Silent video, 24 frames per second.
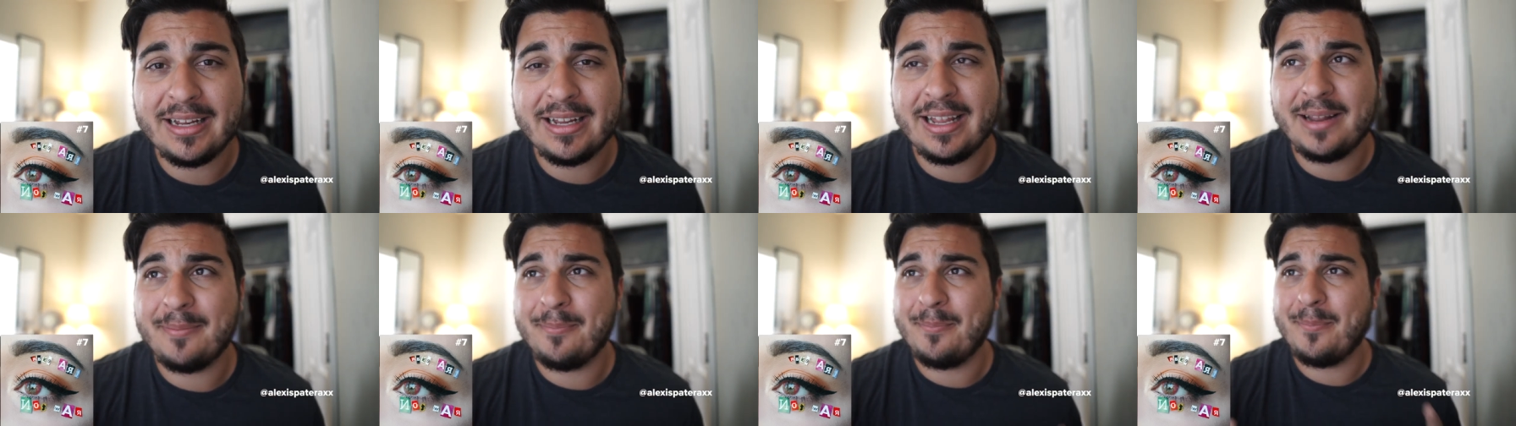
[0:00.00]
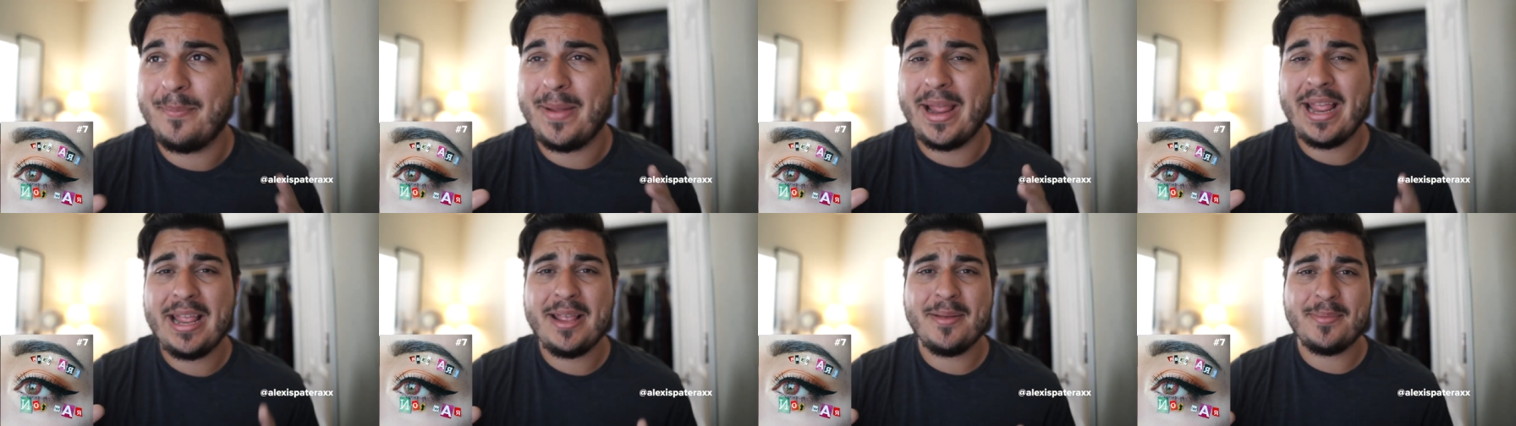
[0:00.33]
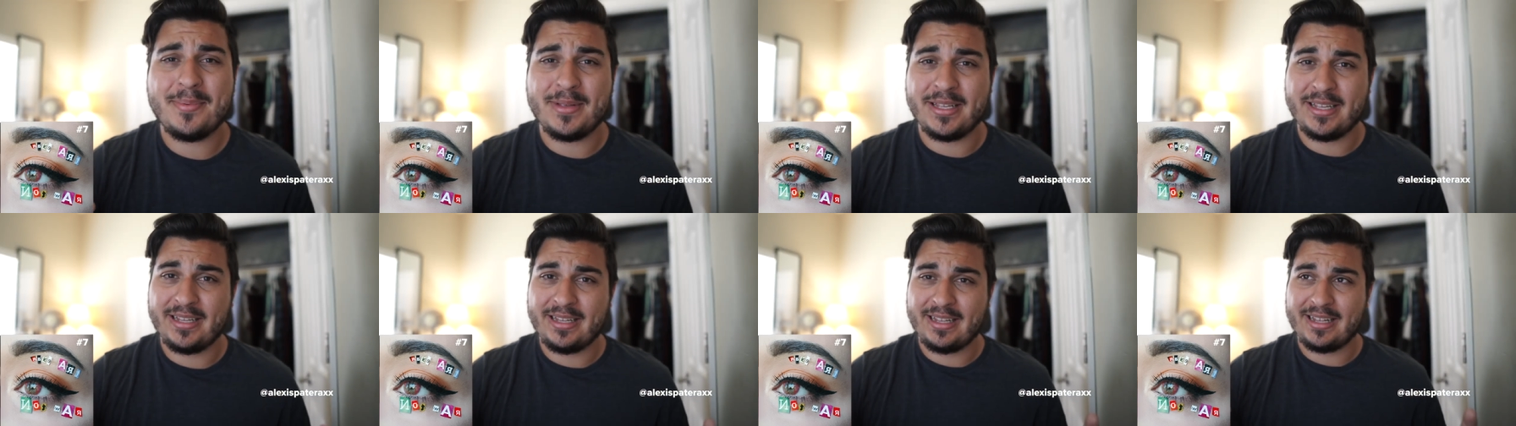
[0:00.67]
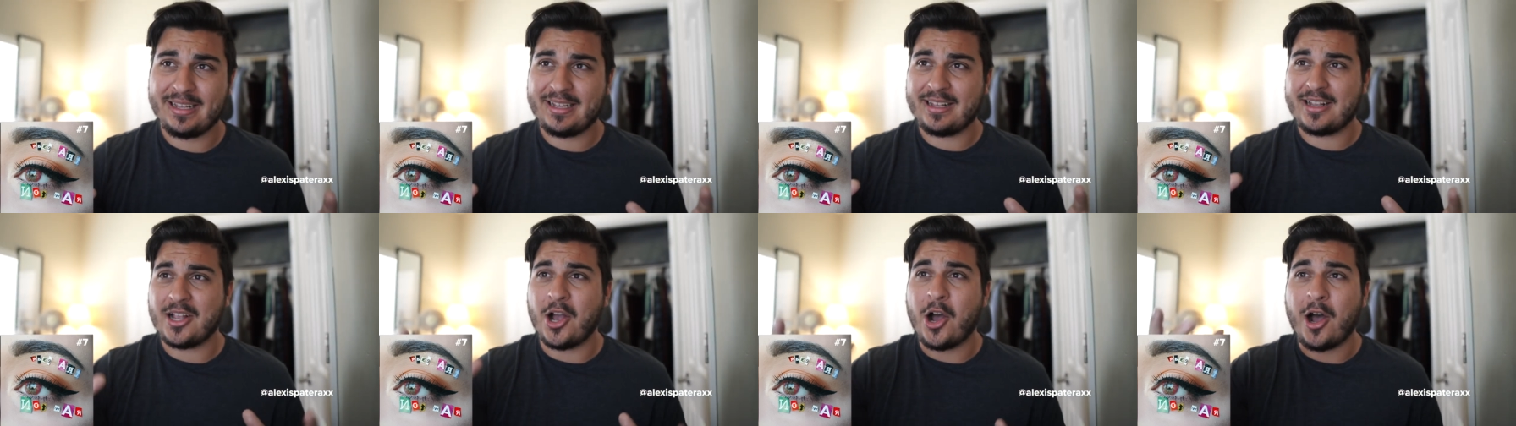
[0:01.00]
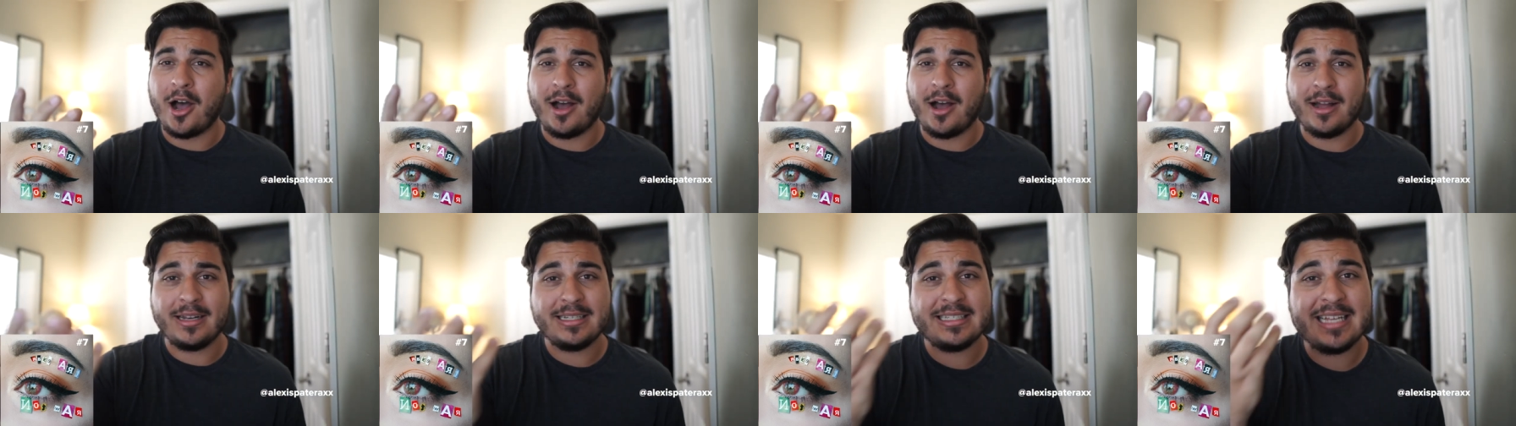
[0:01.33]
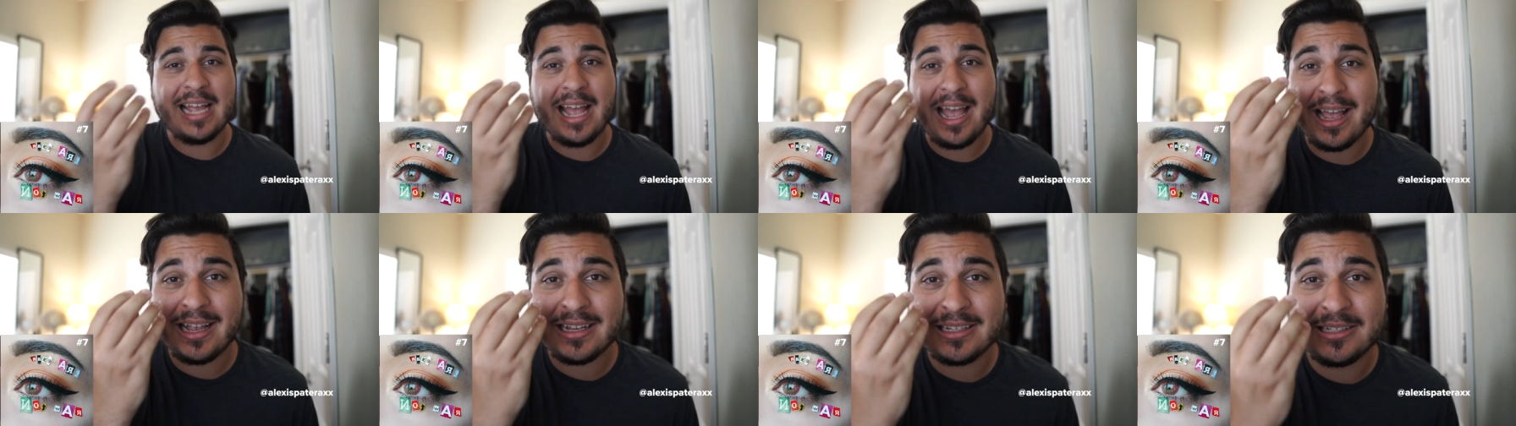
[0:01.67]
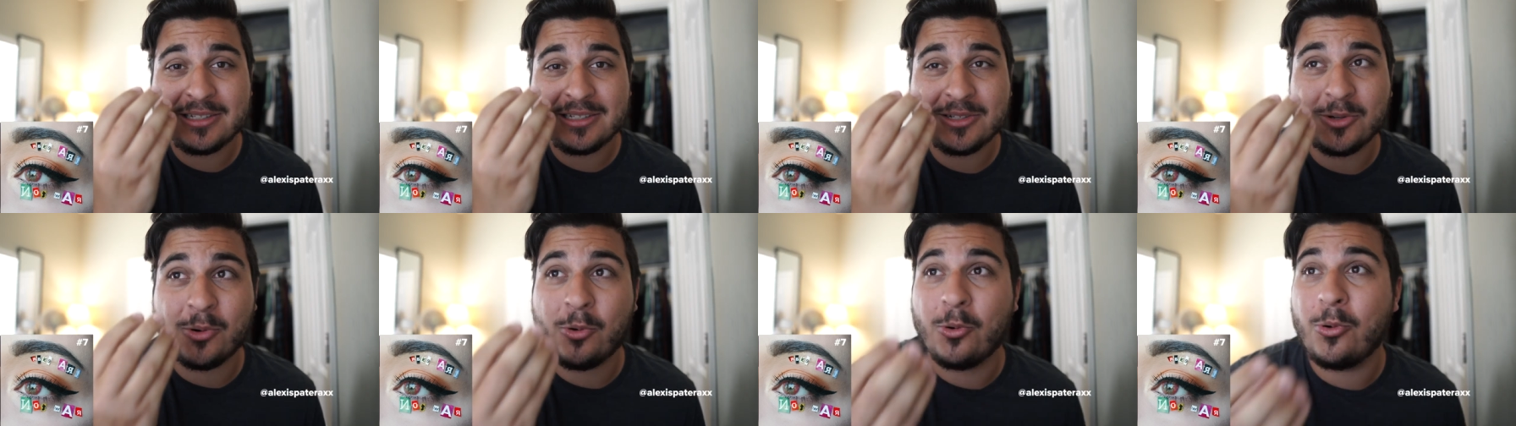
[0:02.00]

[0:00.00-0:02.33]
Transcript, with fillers: and maybe contacts,